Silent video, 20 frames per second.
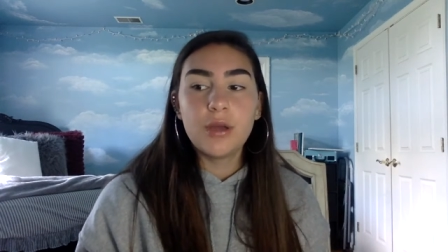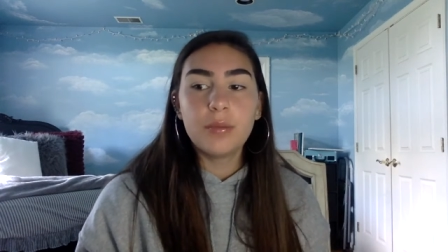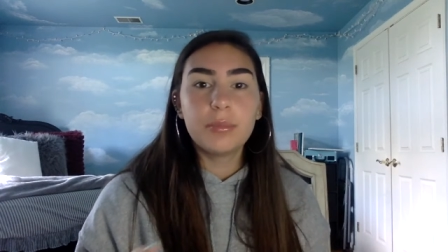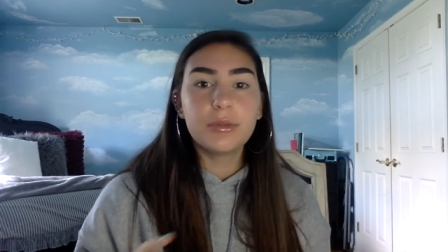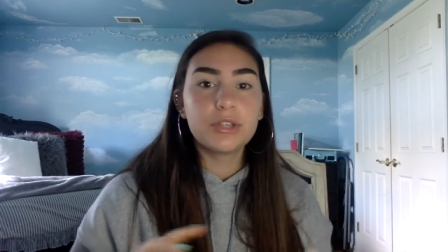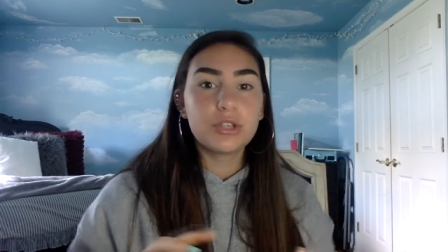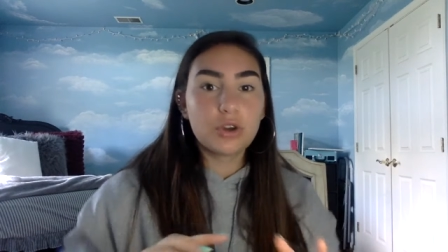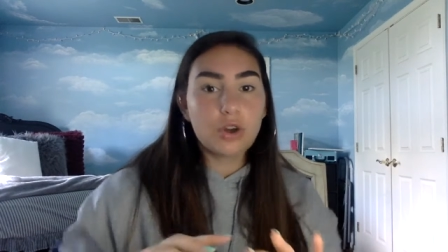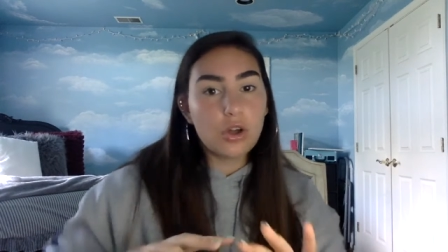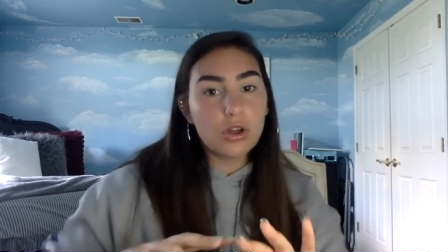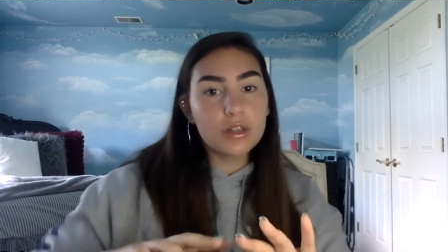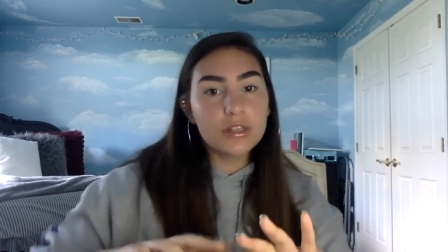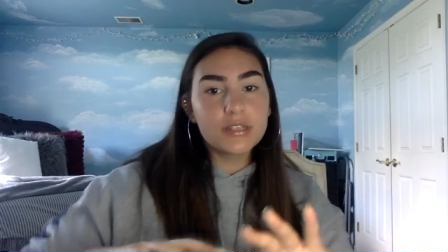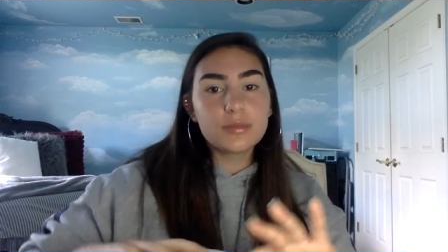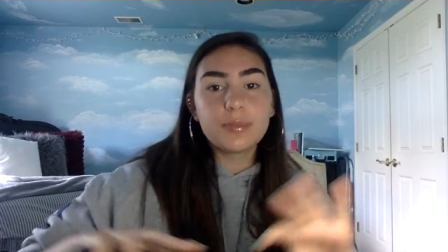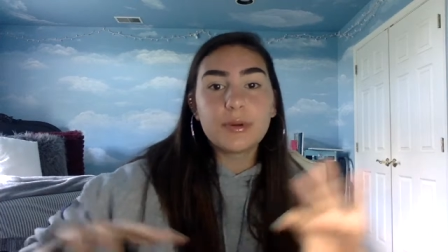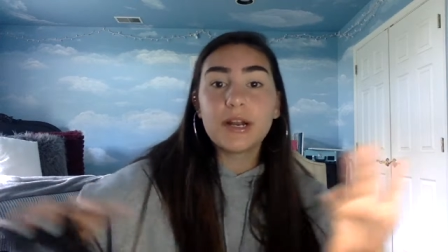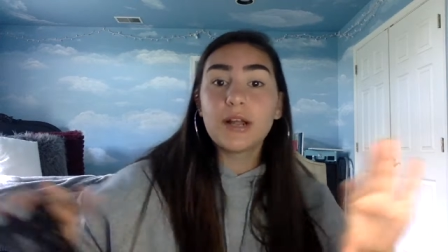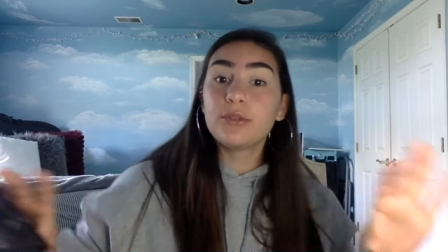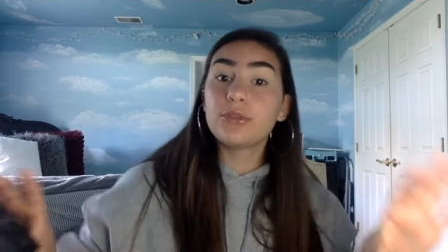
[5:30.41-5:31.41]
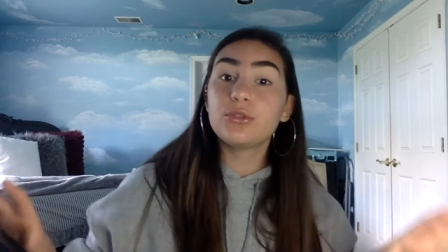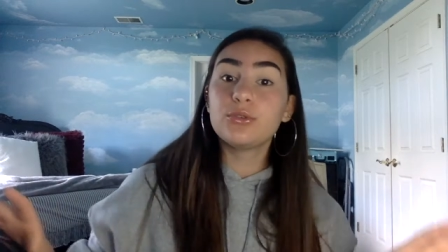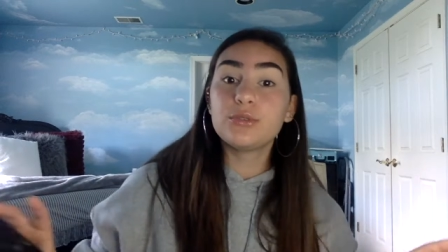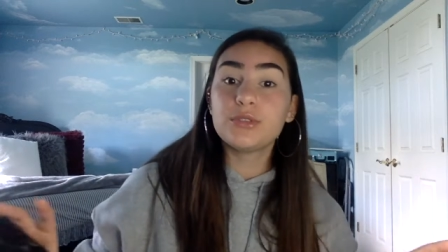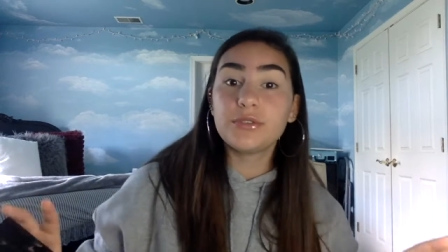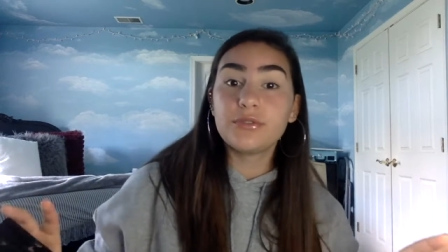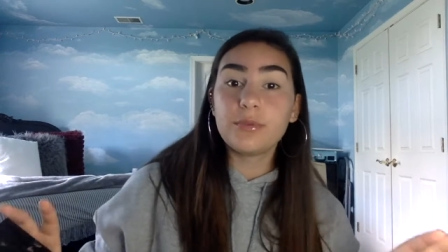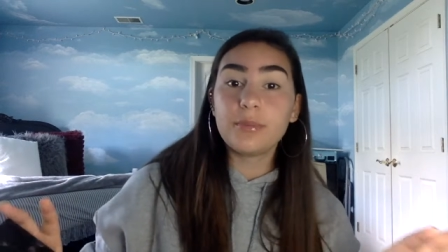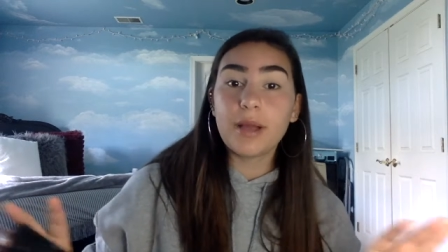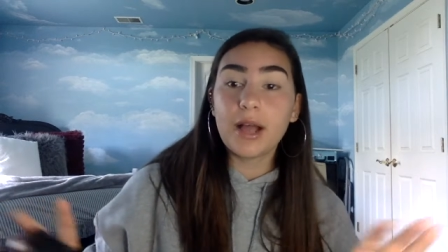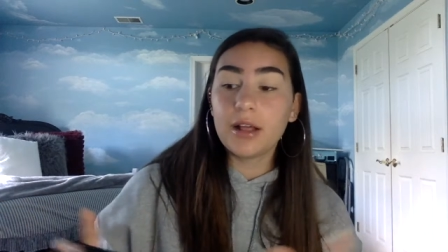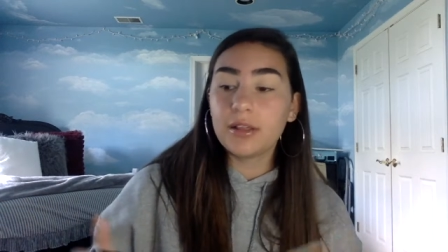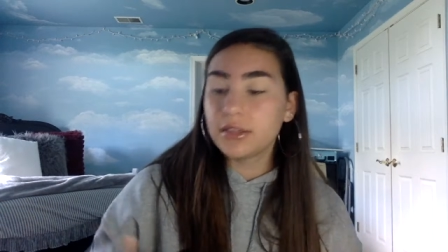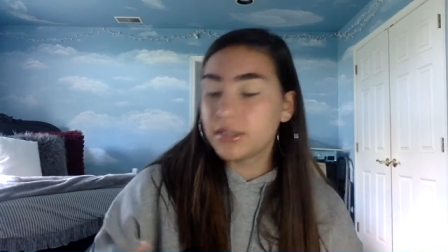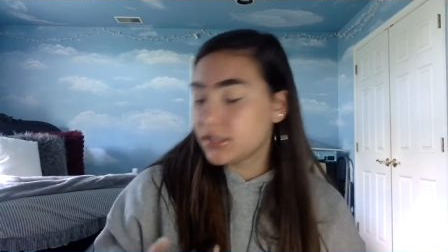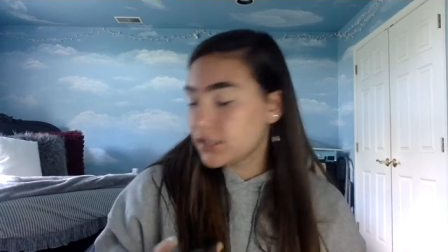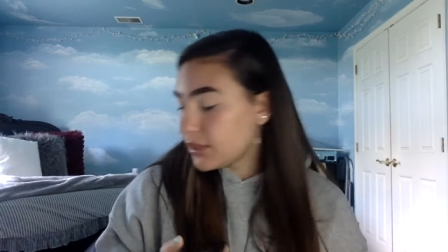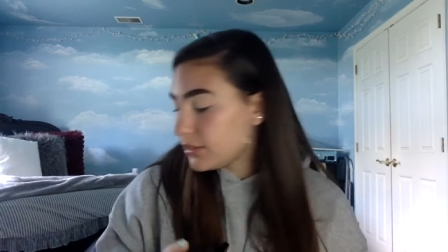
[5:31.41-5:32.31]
but they're all like spread out through different palettes,